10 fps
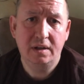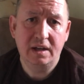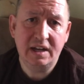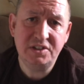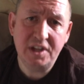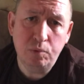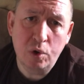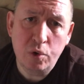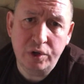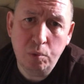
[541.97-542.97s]
As they
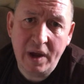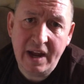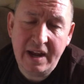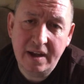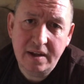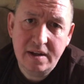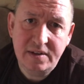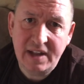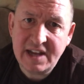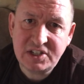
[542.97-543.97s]
rode away,
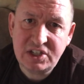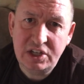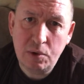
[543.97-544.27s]
Nest knew